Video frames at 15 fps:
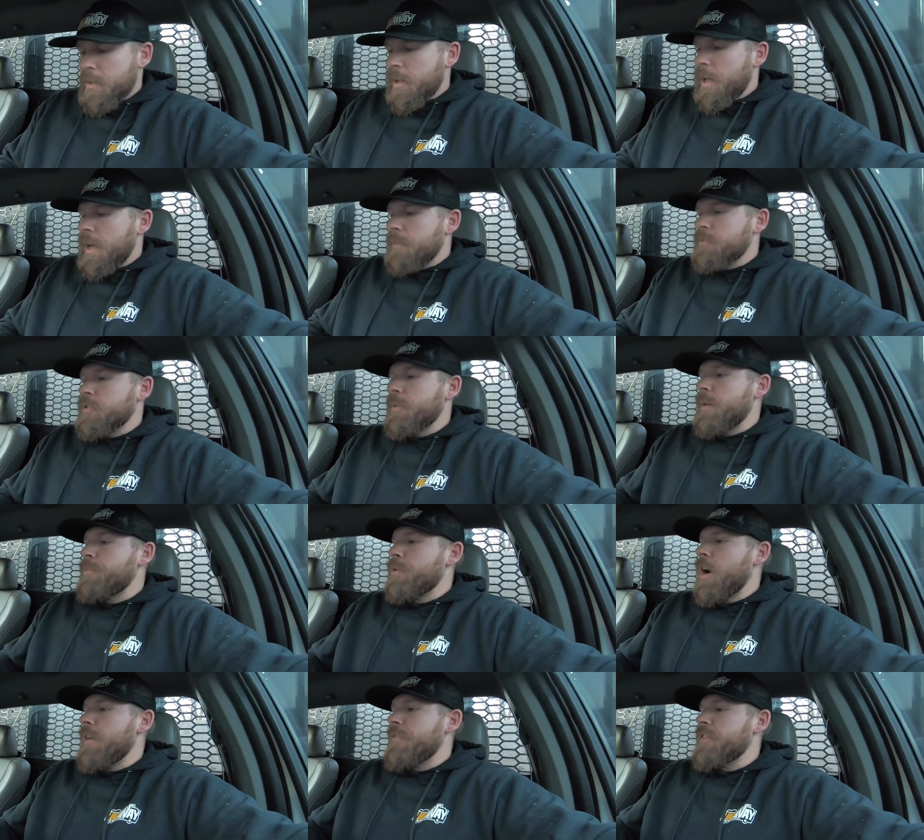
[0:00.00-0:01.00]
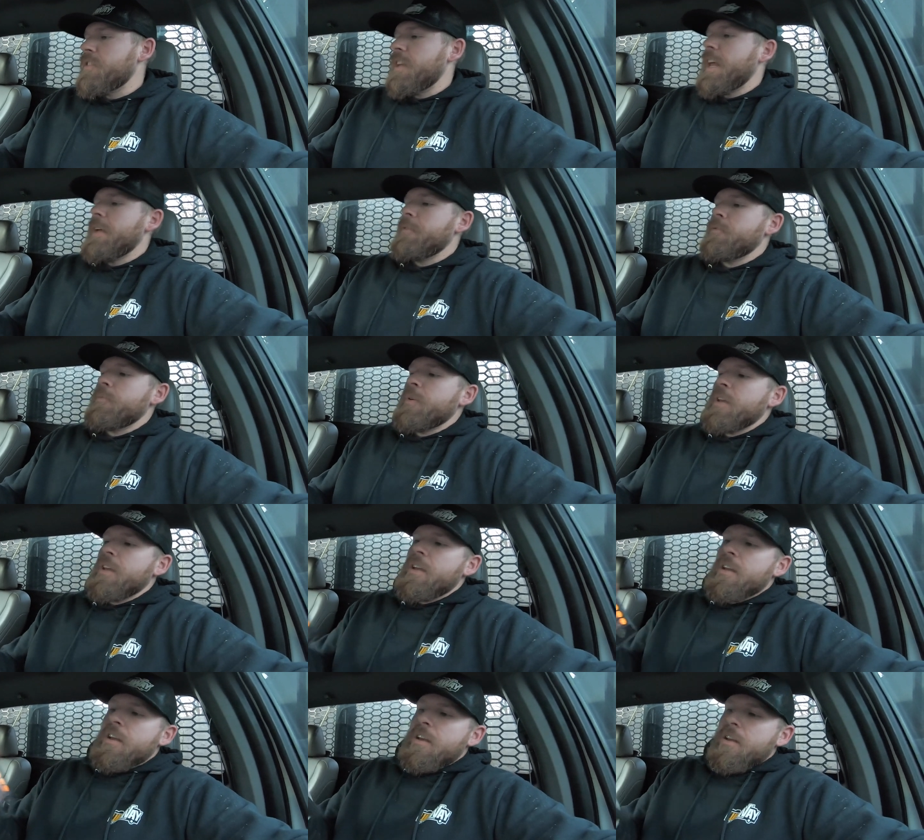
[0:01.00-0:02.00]
Um, so my profit today would
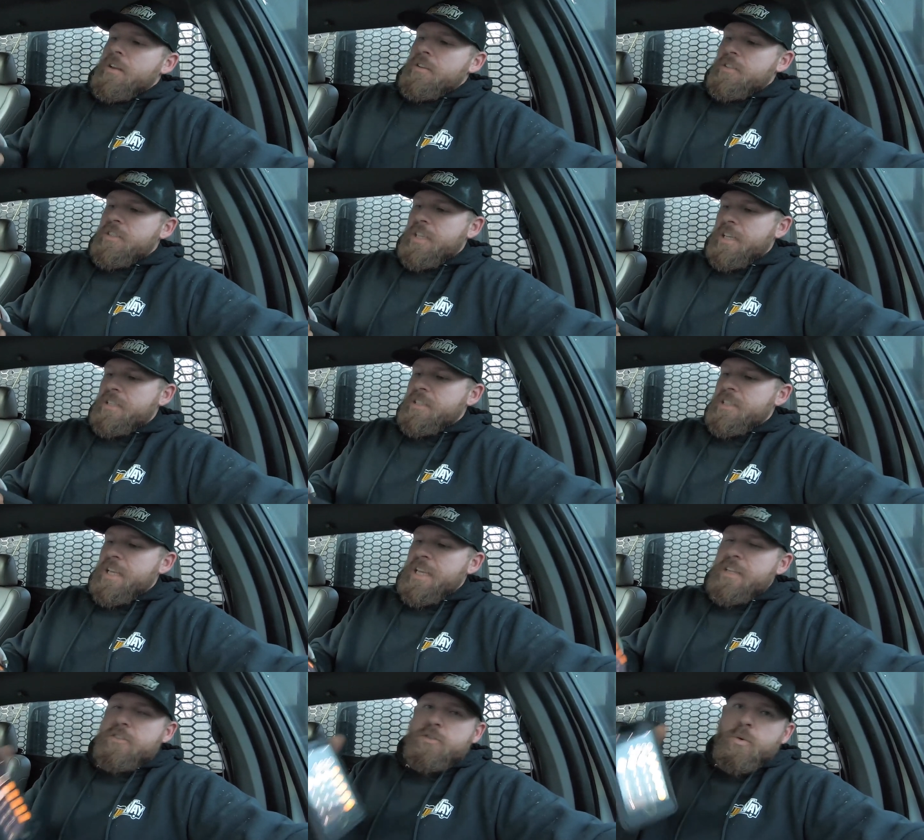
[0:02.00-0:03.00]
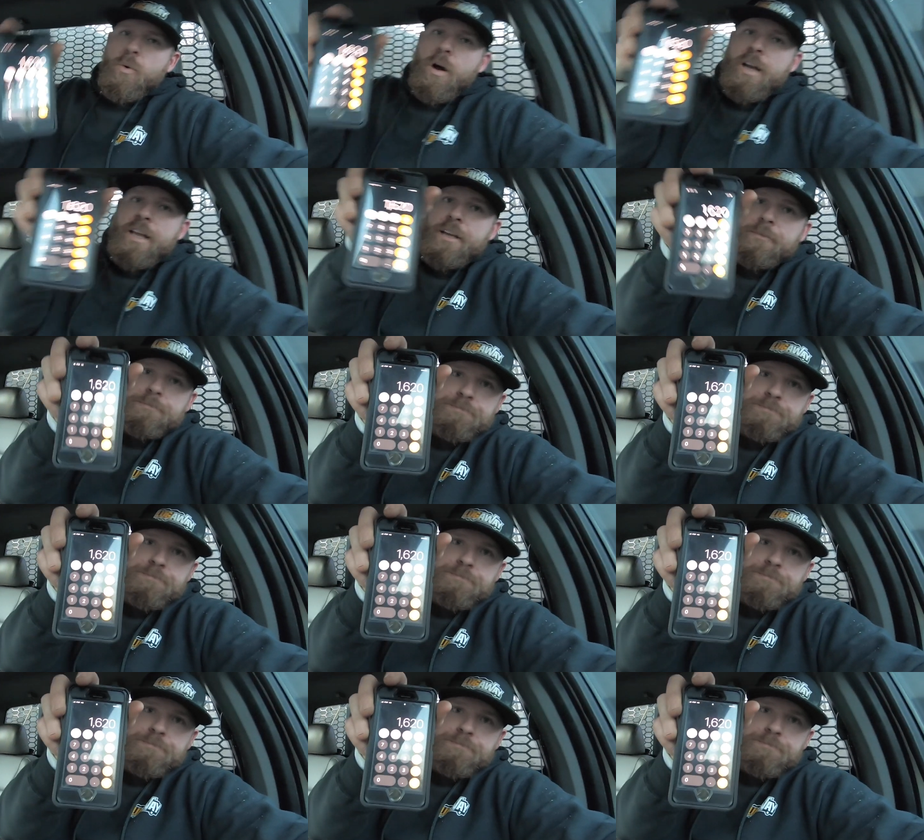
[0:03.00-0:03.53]
be 1620